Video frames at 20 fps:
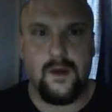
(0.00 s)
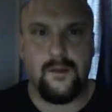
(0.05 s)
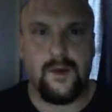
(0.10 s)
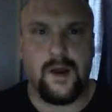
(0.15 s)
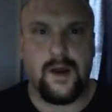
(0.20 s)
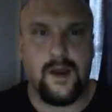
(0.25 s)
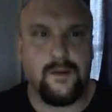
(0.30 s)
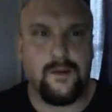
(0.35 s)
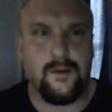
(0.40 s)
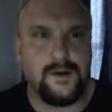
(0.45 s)

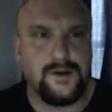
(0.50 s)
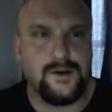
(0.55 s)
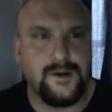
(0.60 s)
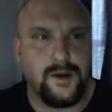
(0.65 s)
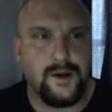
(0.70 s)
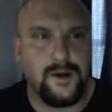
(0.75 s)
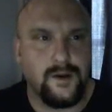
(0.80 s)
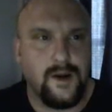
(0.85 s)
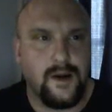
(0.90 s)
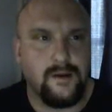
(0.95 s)
But I am going to
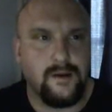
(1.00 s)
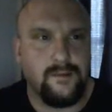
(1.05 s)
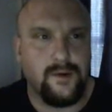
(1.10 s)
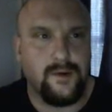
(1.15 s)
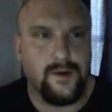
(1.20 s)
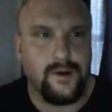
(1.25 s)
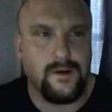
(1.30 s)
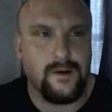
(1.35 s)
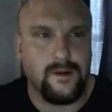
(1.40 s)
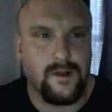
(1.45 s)
show you how to
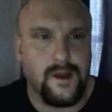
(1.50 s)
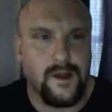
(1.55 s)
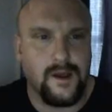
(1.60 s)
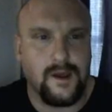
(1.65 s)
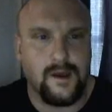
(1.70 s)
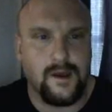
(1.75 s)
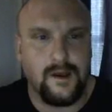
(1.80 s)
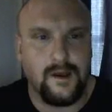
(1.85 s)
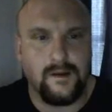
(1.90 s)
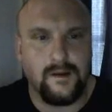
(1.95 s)
put your
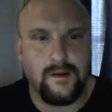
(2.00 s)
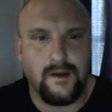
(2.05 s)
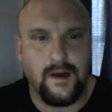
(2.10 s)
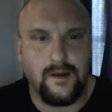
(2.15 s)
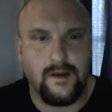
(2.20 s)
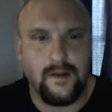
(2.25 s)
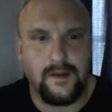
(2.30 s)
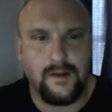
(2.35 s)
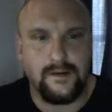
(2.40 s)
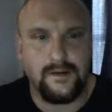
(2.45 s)
link in.
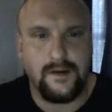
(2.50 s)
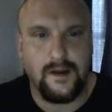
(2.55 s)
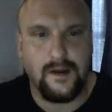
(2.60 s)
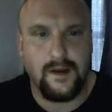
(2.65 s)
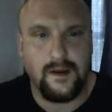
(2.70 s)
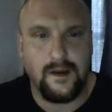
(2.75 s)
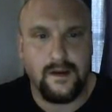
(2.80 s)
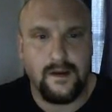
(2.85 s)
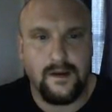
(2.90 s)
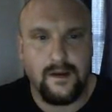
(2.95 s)
Now let's
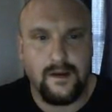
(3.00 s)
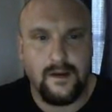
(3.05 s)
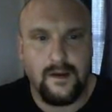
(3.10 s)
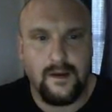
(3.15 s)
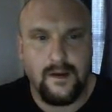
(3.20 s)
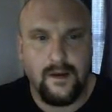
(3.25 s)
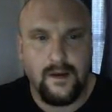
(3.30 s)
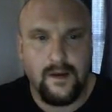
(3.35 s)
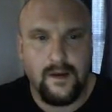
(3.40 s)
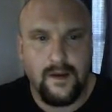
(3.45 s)
say
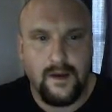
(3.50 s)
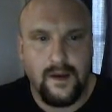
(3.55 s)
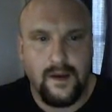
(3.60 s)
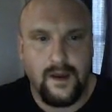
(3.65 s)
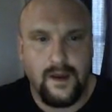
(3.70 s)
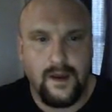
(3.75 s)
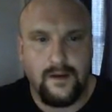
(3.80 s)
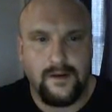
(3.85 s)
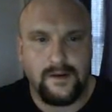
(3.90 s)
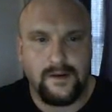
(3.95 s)

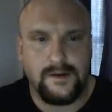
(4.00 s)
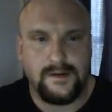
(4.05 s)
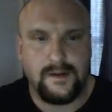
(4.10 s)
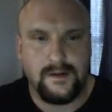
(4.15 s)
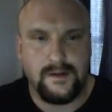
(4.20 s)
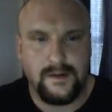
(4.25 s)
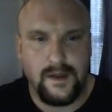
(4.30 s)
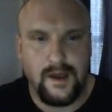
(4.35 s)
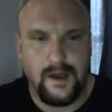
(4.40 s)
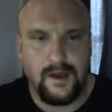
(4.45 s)
here is
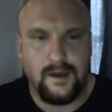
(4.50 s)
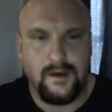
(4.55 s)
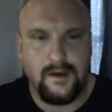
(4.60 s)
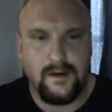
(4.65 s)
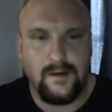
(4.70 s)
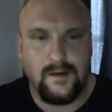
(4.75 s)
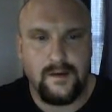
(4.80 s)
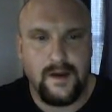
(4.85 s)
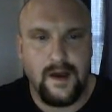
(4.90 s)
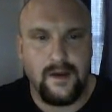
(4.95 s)
the link.
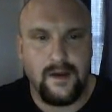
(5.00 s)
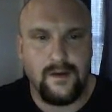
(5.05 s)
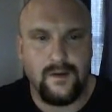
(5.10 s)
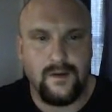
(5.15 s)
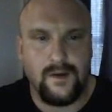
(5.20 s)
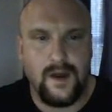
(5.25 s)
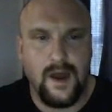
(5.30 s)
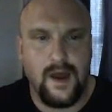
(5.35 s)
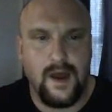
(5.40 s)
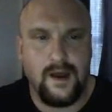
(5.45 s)
Now you
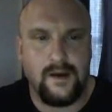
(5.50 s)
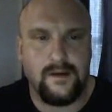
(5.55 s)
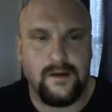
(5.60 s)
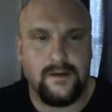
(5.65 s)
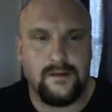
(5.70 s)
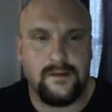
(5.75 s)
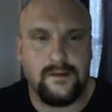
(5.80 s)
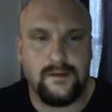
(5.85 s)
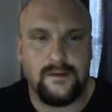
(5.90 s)
can